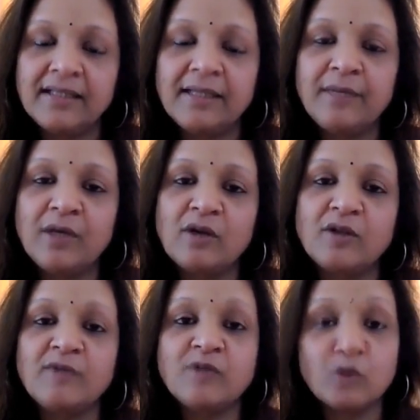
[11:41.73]
that because
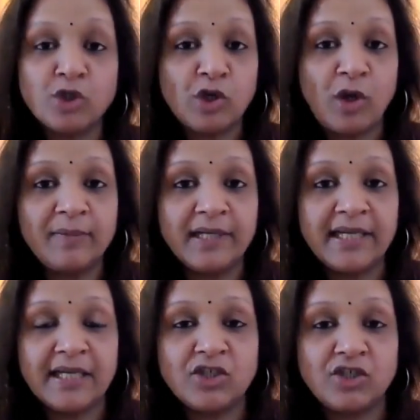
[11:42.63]
of social
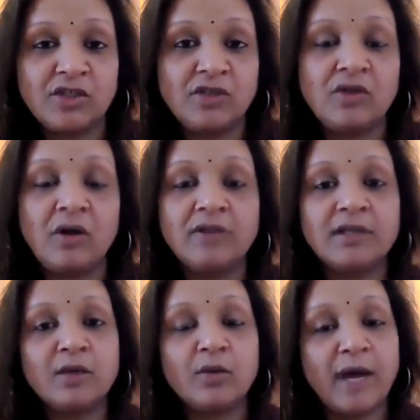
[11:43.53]
obligations or the
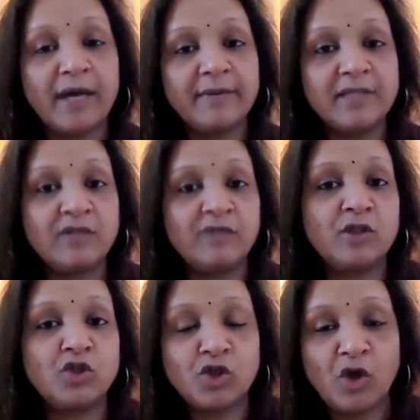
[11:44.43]
requirements of
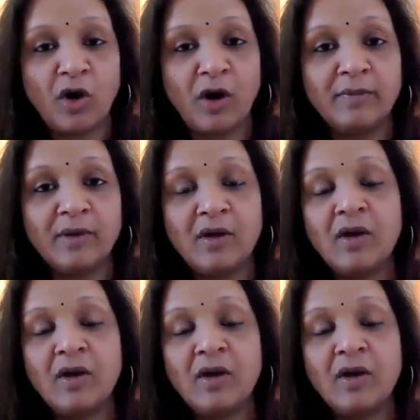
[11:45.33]
the job